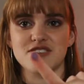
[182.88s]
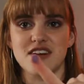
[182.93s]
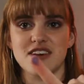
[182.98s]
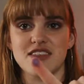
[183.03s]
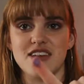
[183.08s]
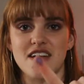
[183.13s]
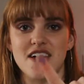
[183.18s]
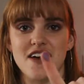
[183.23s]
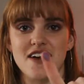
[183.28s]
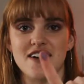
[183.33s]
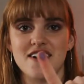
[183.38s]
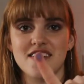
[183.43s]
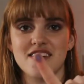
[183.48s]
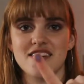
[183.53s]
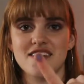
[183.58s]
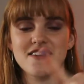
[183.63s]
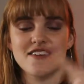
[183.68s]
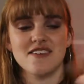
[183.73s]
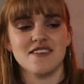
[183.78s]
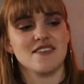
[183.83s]
right
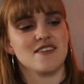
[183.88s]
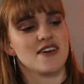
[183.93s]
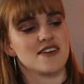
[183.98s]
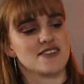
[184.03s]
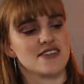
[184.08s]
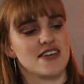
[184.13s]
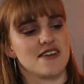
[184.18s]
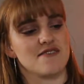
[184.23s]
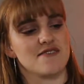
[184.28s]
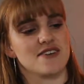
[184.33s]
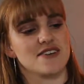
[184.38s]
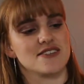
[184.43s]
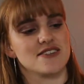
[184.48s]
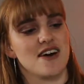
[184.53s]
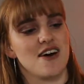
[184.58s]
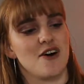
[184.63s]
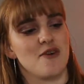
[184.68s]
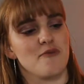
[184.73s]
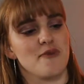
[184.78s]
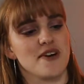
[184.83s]
there. You guys can't really
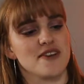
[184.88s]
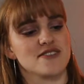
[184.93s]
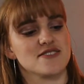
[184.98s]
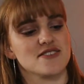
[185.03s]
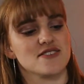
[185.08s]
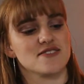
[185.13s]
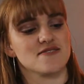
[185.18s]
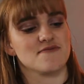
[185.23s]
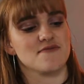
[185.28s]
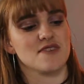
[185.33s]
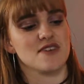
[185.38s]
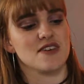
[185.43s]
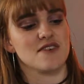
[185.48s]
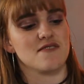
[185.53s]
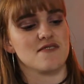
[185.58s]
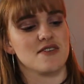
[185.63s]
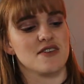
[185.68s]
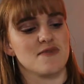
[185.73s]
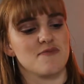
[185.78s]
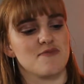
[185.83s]
tell, but it's just
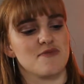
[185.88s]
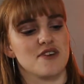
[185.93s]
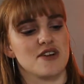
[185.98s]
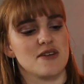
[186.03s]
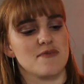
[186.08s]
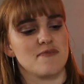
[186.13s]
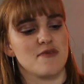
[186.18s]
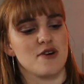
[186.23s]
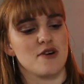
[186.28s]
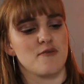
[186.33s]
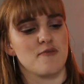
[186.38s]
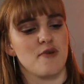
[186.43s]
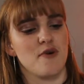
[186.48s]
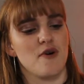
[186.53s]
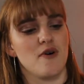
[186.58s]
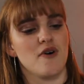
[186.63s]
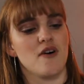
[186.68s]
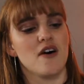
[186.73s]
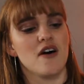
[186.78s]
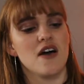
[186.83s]
really pretty
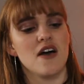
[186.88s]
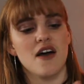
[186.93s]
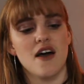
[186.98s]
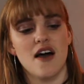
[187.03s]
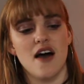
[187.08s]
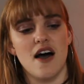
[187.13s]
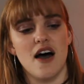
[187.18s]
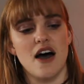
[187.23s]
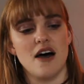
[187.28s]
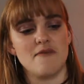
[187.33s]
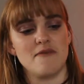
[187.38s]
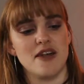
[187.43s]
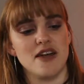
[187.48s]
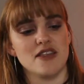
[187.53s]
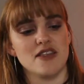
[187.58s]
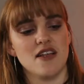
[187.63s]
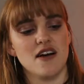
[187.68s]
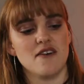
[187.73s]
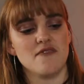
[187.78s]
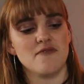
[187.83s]
purple. And
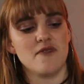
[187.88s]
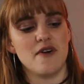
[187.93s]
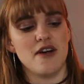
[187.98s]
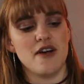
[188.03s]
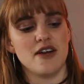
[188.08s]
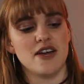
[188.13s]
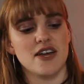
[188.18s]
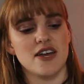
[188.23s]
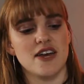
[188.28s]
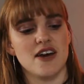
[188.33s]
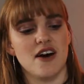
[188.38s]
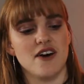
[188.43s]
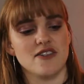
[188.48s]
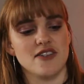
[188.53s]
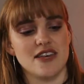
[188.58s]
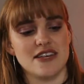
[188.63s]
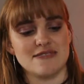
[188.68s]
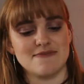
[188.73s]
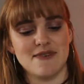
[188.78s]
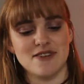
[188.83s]
I love wearing it on
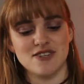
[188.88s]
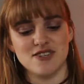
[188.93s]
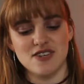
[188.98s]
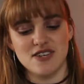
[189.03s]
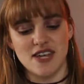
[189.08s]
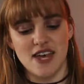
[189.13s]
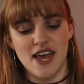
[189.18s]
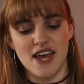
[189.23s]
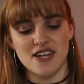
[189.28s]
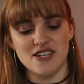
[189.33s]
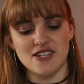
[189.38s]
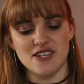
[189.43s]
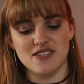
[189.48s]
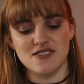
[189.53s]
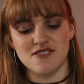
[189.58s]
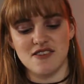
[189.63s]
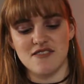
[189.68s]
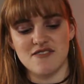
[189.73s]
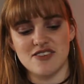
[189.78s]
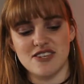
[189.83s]
like special
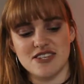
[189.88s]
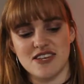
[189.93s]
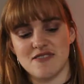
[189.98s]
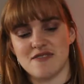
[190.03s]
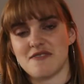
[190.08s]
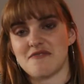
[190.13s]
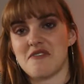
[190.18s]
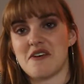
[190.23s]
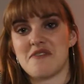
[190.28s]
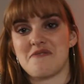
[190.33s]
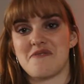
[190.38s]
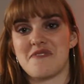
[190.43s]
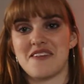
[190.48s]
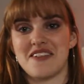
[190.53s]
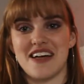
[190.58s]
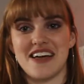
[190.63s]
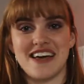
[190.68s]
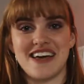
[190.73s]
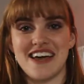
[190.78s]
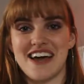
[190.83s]
occasions, or even just like whenever I feel
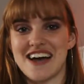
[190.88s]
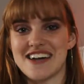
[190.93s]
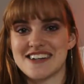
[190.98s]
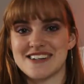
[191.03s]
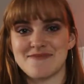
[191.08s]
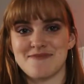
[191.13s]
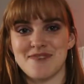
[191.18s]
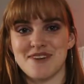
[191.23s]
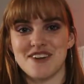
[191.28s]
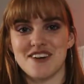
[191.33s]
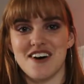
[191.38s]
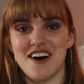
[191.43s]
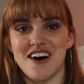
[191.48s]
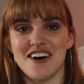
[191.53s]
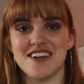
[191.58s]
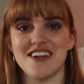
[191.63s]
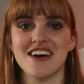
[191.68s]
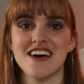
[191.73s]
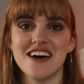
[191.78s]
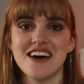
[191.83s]
like it. I just put it
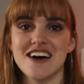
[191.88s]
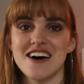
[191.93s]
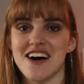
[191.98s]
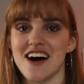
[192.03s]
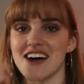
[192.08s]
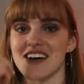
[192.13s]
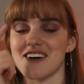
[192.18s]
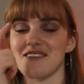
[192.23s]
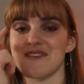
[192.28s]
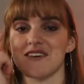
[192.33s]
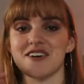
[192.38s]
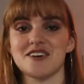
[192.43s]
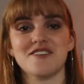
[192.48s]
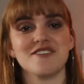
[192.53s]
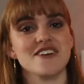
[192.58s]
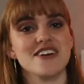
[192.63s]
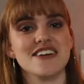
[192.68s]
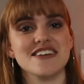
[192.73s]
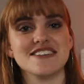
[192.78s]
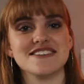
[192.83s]
on like on my
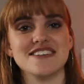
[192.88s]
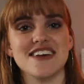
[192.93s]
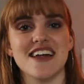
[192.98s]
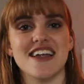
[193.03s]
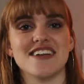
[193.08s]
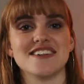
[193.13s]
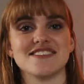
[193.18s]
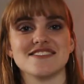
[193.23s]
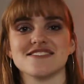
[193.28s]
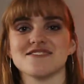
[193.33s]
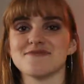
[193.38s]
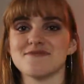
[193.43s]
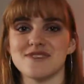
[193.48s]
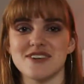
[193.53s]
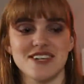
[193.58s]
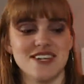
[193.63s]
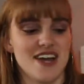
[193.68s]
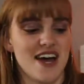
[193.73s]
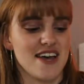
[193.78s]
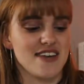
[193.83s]
crease, and it's just a
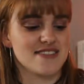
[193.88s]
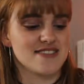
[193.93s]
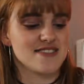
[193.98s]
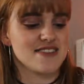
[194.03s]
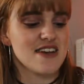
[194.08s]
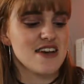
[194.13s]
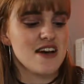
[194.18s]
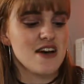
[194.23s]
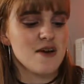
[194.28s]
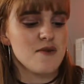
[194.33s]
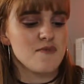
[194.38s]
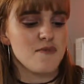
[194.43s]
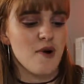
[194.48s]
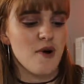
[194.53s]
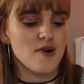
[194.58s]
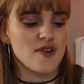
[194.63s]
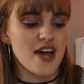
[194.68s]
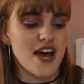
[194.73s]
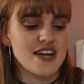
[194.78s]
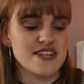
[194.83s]
really nice
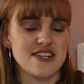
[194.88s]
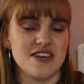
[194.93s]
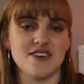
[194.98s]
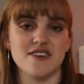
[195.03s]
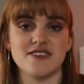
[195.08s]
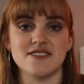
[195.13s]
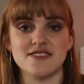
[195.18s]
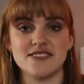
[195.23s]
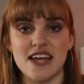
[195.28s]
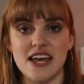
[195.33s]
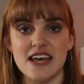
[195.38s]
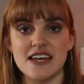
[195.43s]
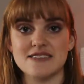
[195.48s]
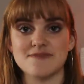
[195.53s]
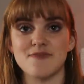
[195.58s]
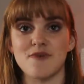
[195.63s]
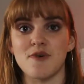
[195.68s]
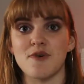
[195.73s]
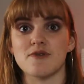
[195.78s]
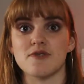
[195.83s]
bold eyeshadow that stays
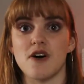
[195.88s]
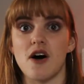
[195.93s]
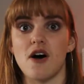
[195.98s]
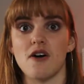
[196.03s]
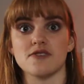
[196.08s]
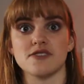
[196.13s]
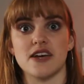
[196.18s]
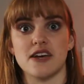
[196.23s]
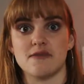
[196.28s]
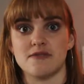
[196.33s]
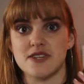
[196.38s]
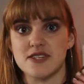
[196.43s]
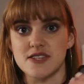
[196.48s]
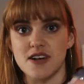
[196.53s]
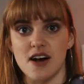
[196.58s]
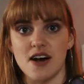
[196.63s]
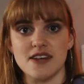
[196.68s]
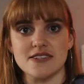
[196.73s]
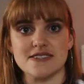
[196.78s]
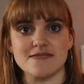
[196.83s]
bold all day, which is
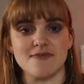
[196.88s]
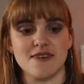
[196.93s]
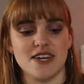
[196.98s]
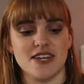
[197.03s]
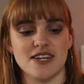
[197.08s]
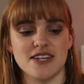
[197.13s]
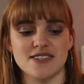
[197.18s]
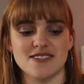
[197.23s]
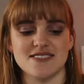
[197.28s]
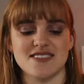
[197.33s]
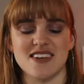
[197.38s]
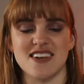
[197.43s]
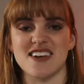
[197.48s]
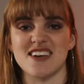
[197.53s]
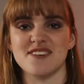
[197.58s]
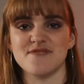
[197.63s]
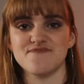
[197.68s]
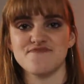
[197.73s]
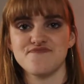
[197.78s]
awesome. Like it doesn't like